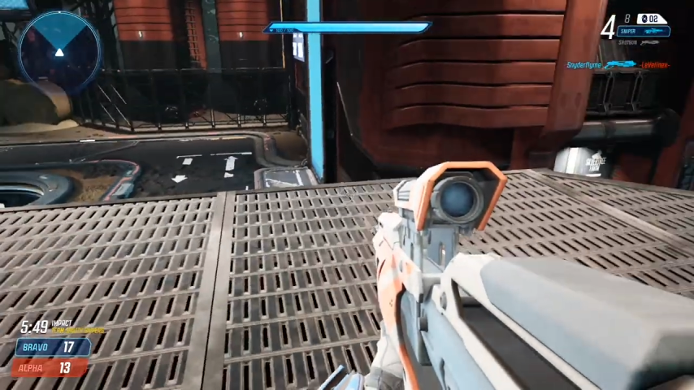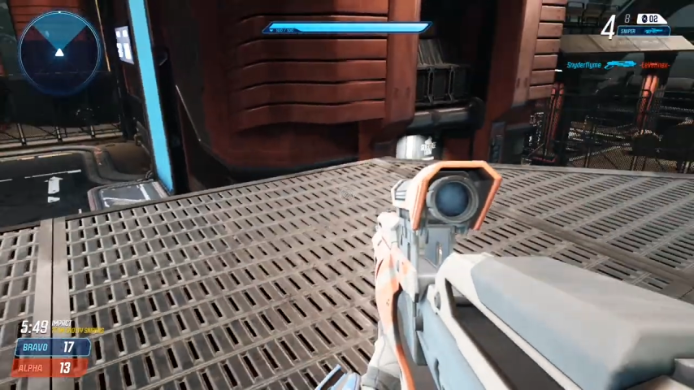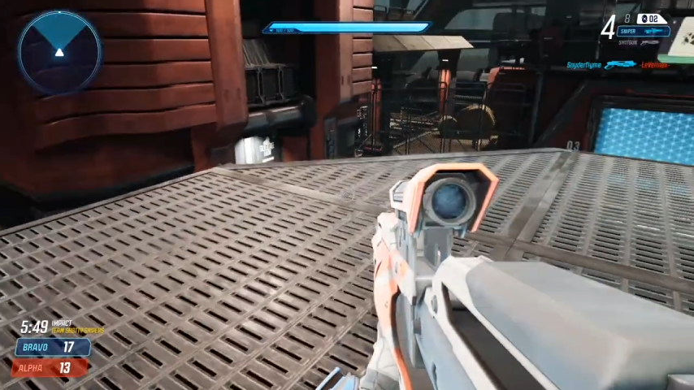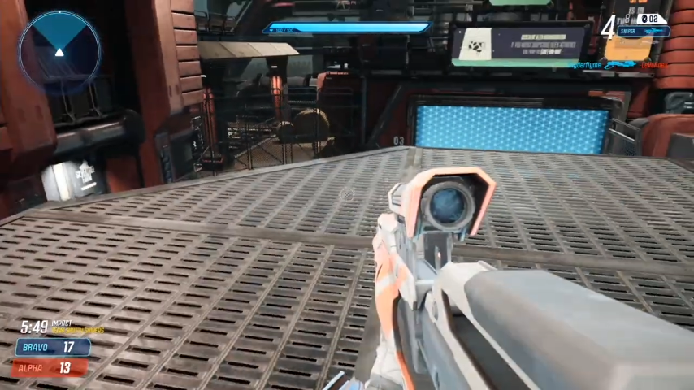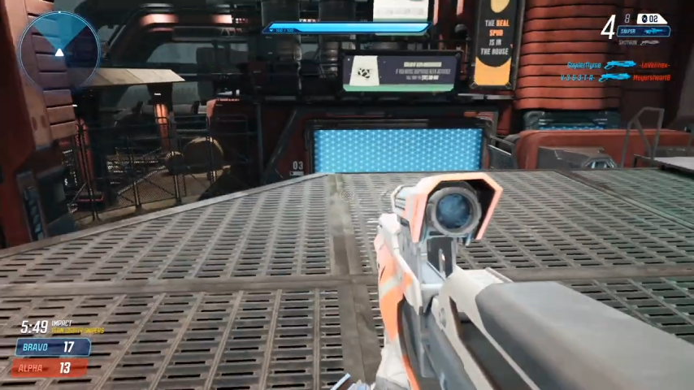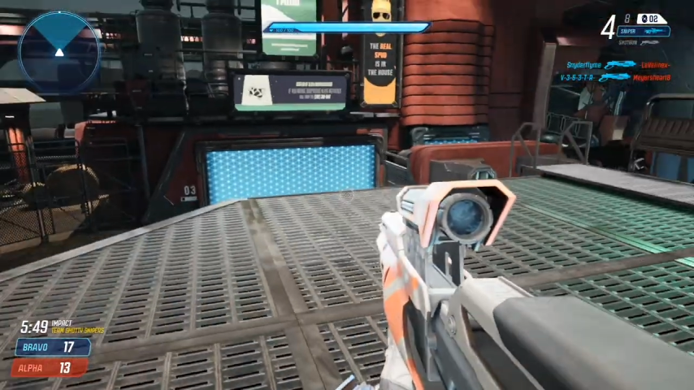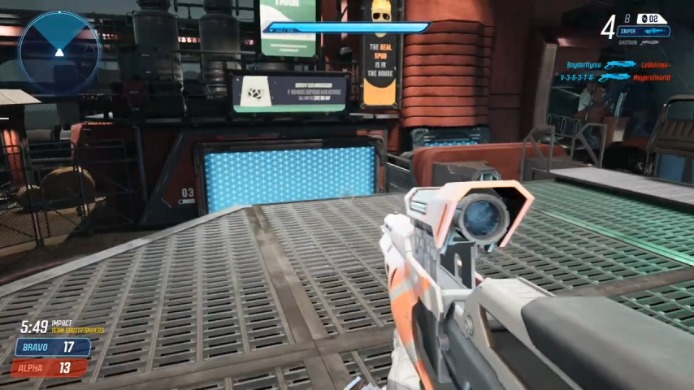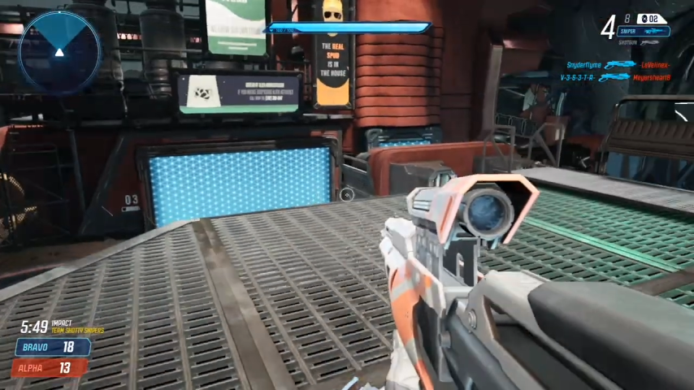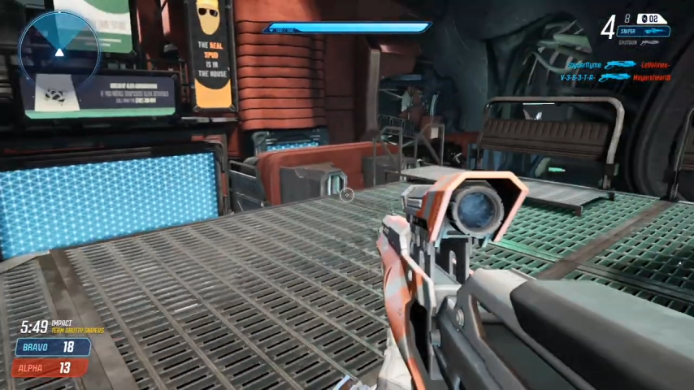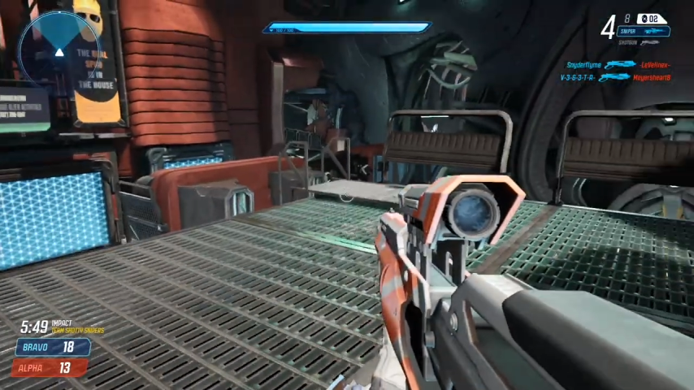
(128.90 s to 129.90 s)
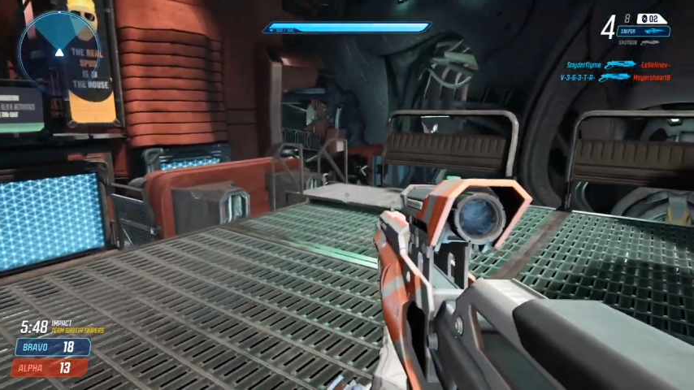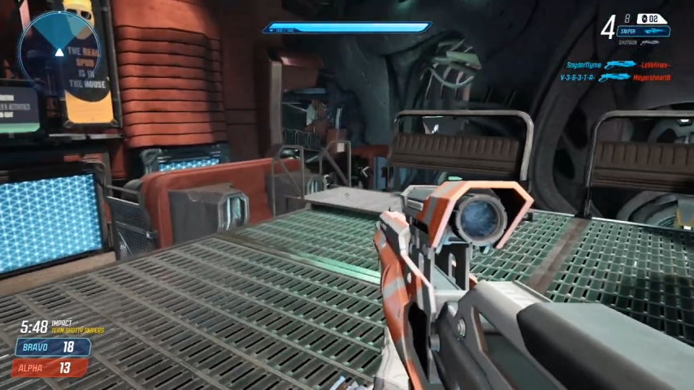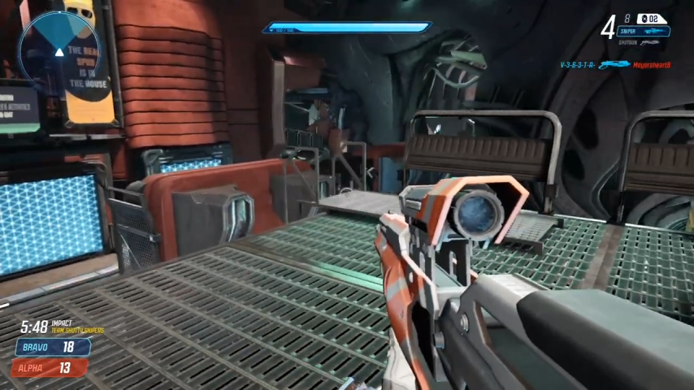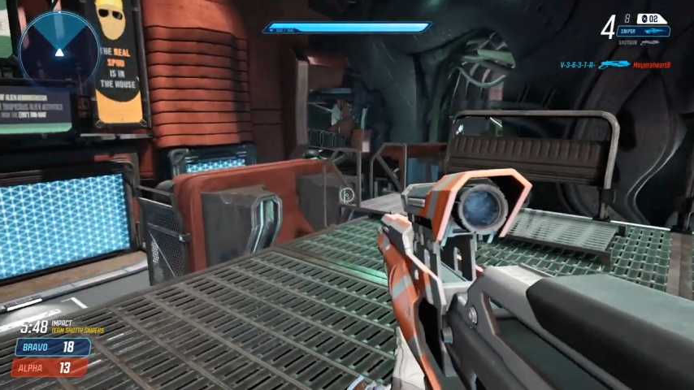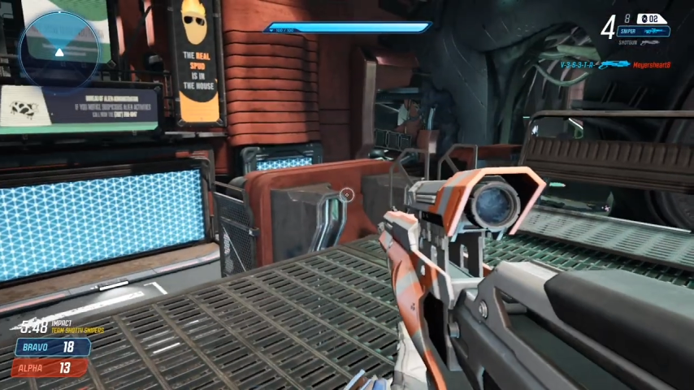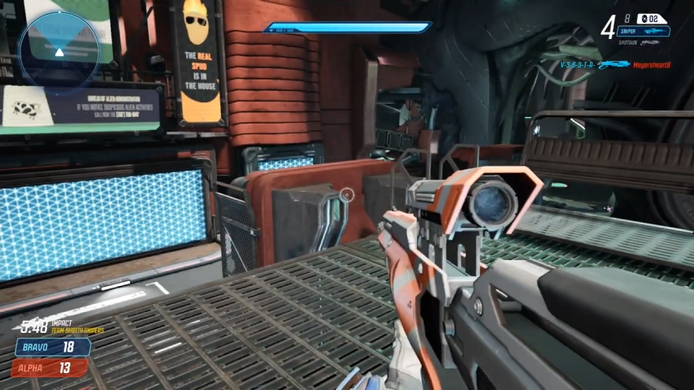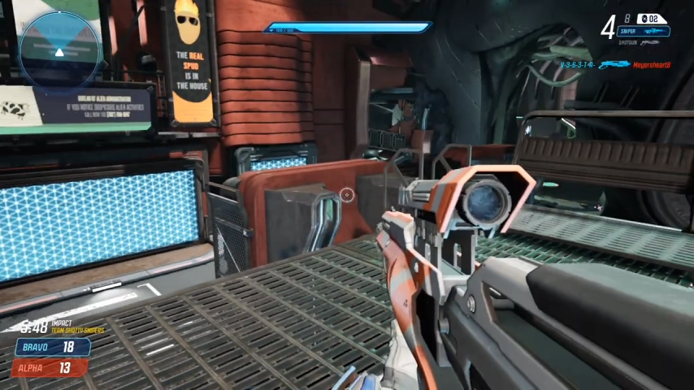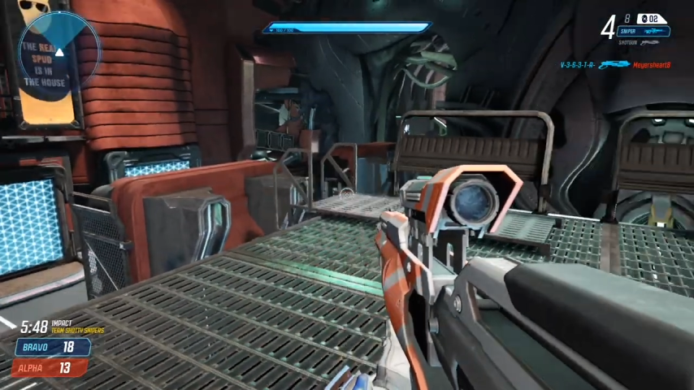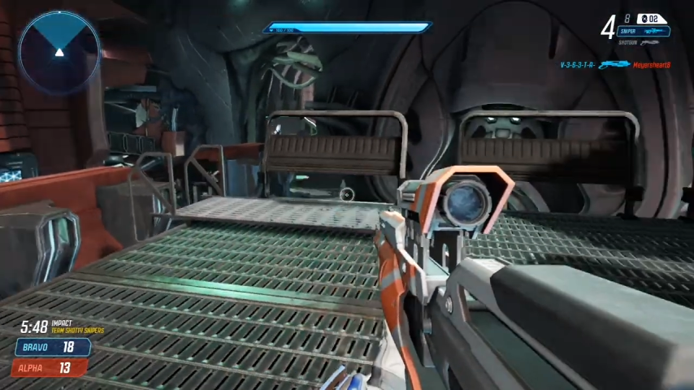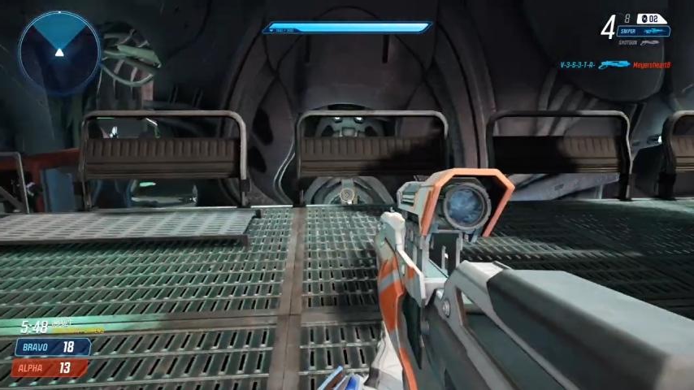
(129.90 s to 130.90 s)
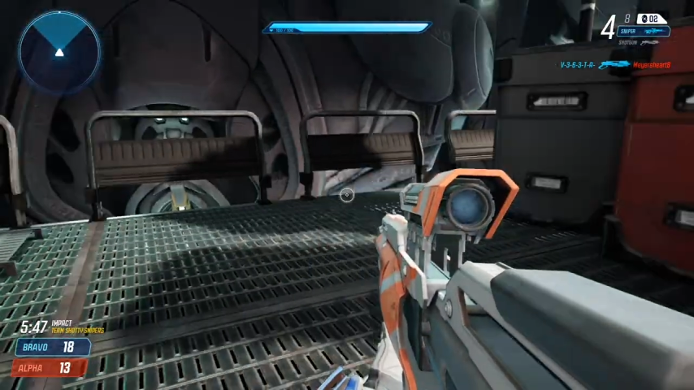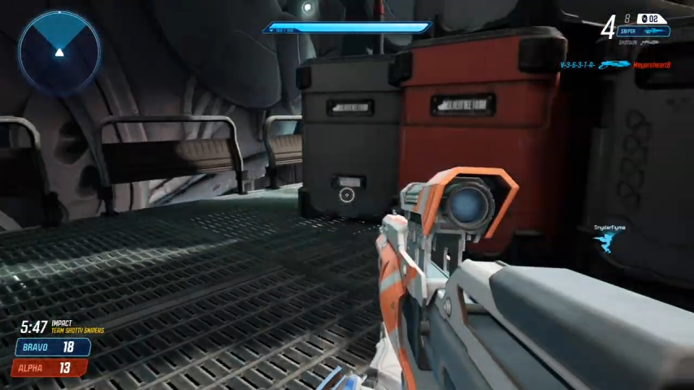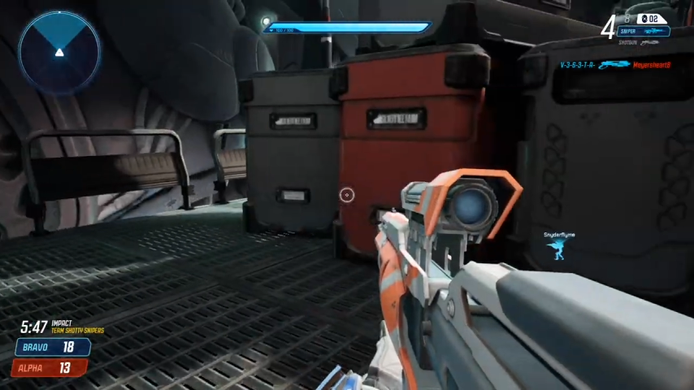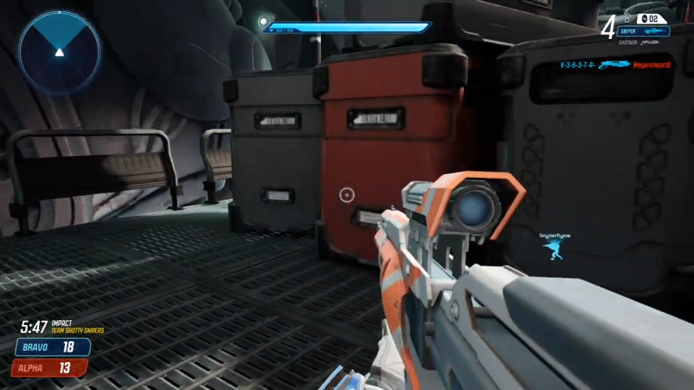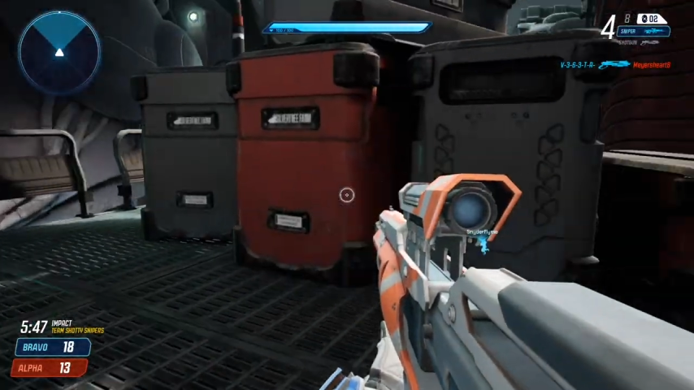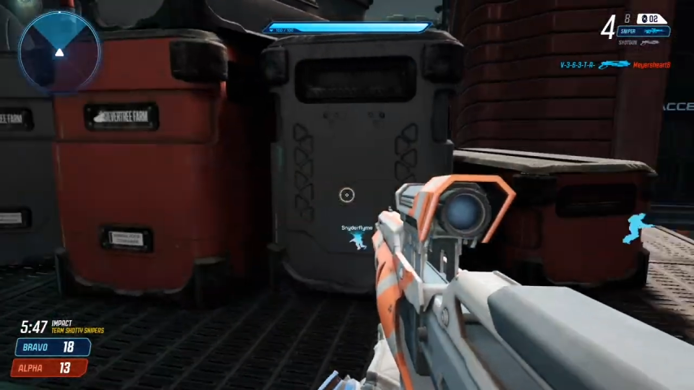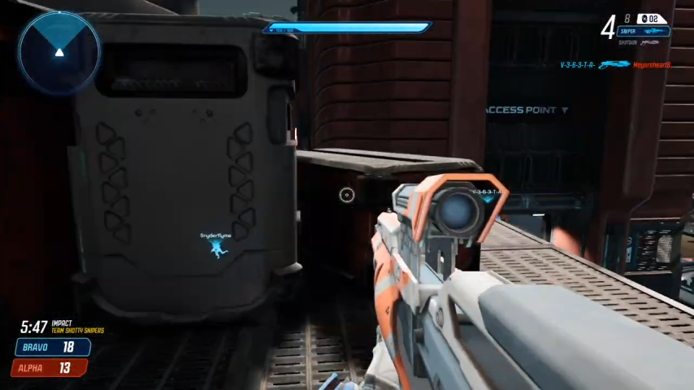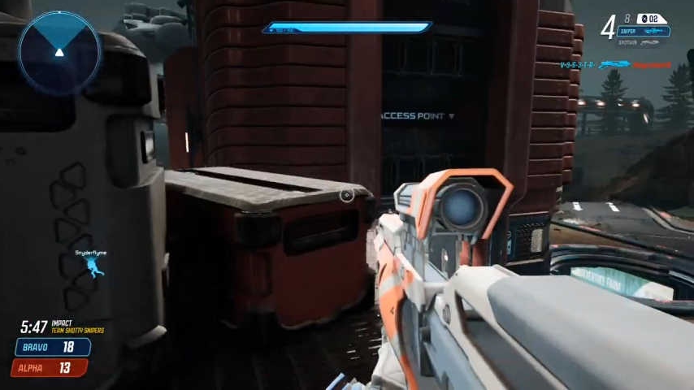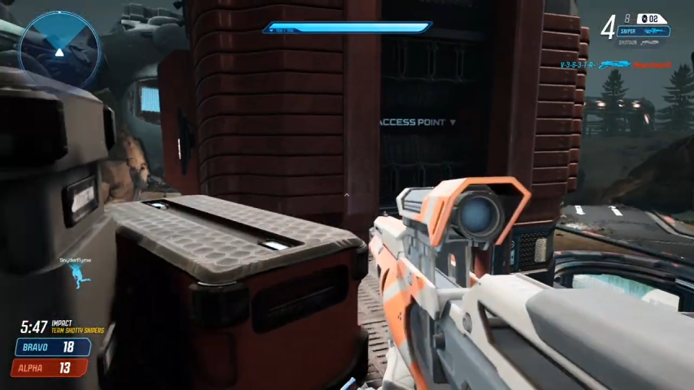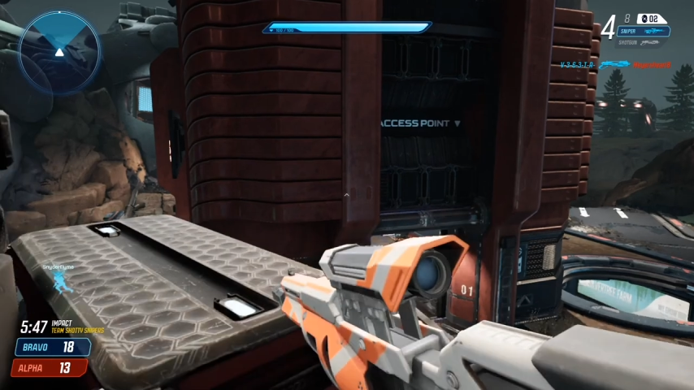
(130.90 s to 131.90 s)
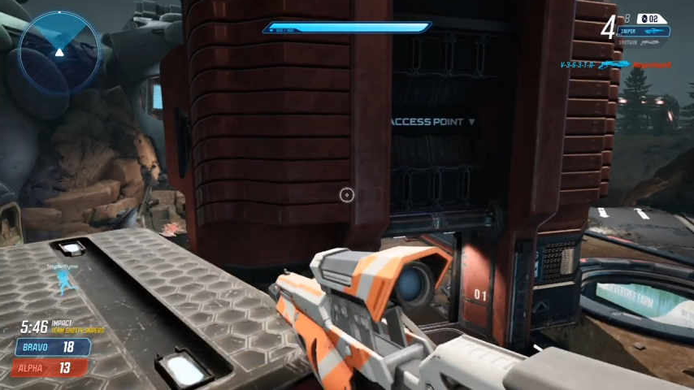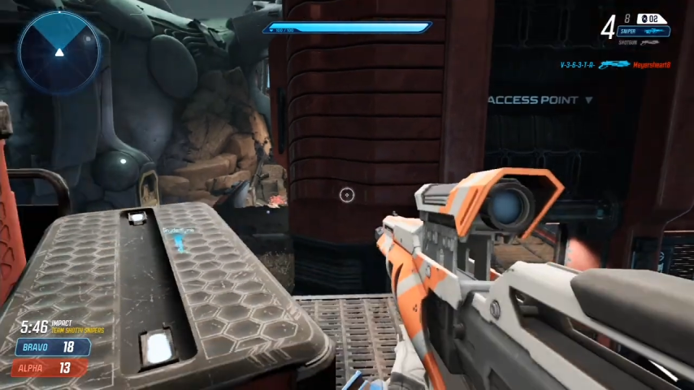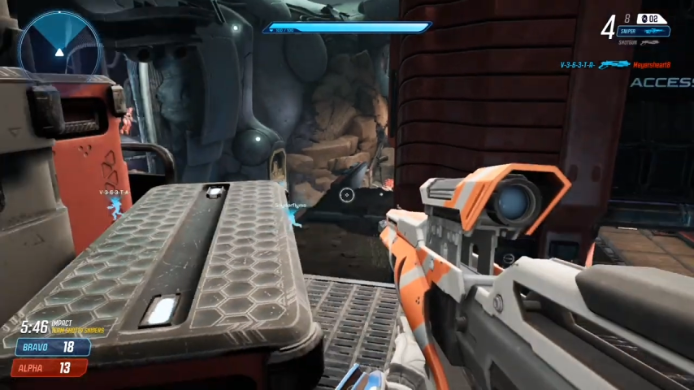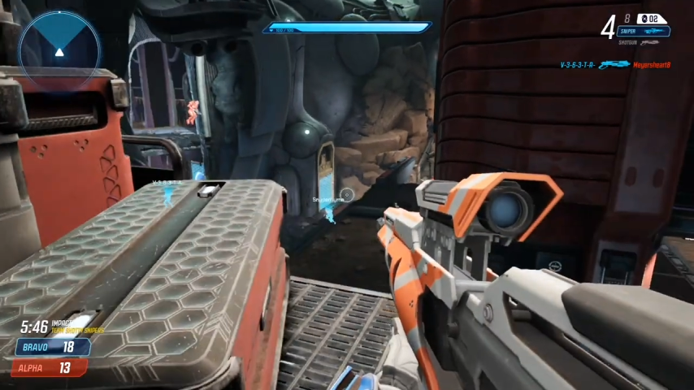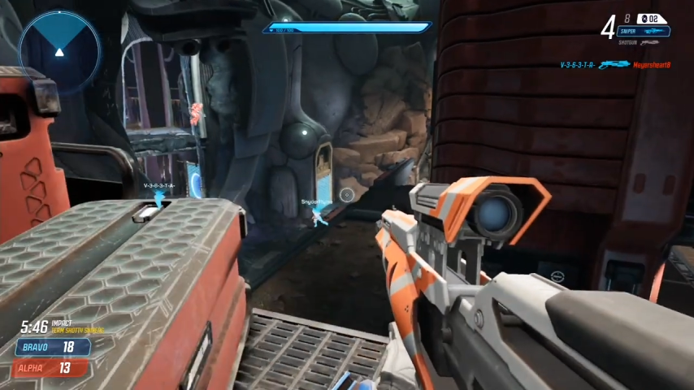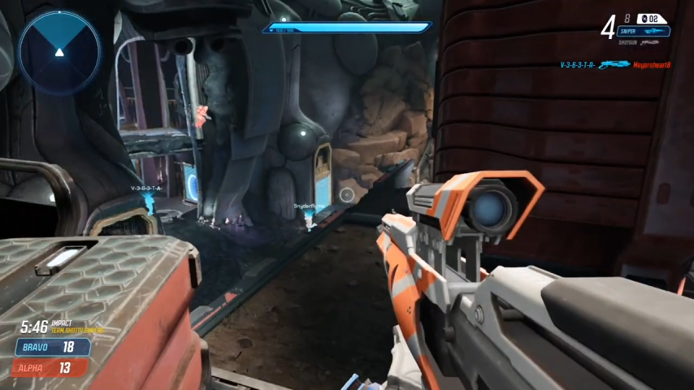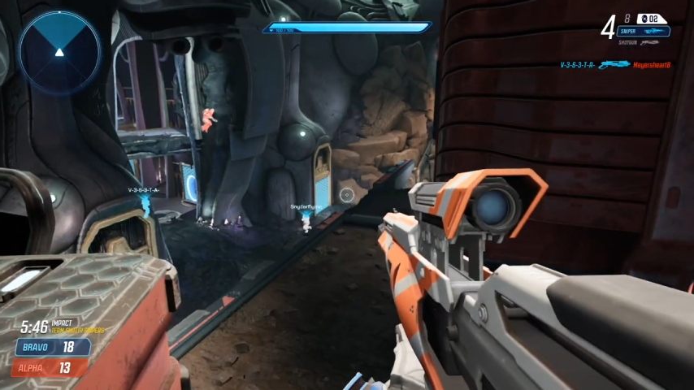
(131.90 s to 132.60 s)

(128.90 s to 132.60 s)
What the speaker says: (no speaker visible)